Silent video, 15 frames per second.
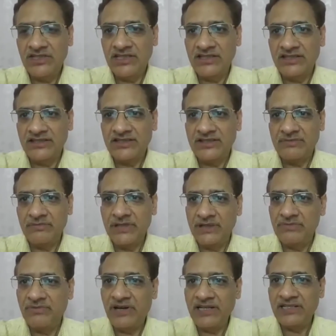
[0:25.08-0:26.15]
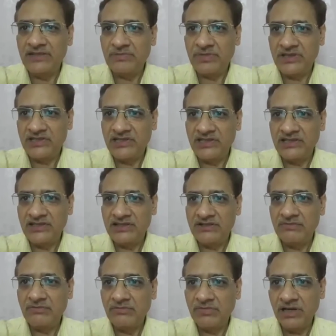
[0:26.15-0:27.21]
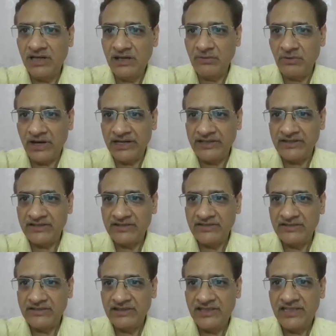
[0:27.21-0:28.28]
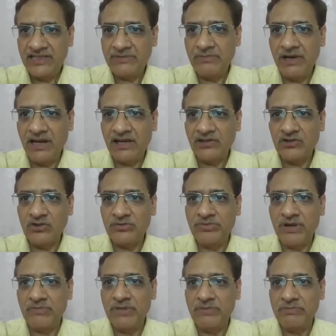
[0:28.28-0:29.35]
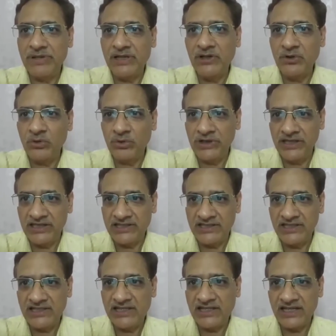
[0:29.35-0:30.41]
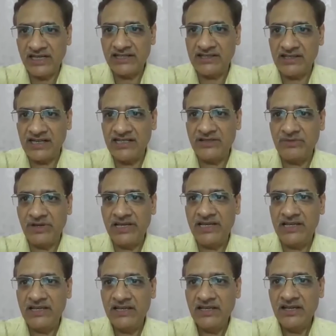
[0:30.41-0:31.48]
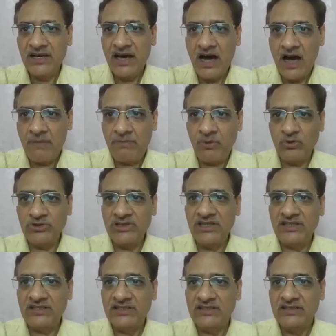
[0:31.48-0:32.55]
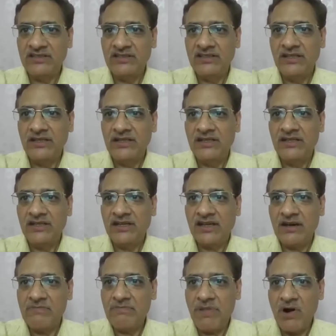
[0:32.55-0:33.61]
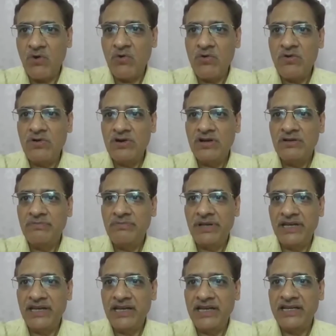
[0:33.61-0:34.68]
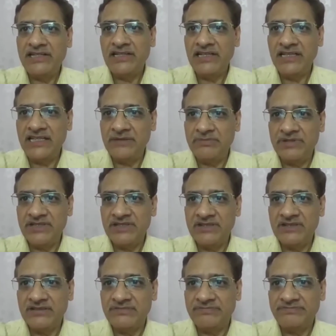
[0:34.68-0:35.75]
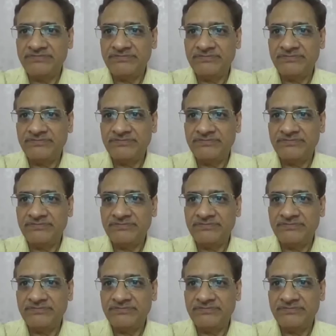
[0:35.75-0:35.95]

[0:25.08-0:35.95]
genus with one species worldwide. It belongs to the family Bignoniaceae, characterized by opposite compound pinnate leaves.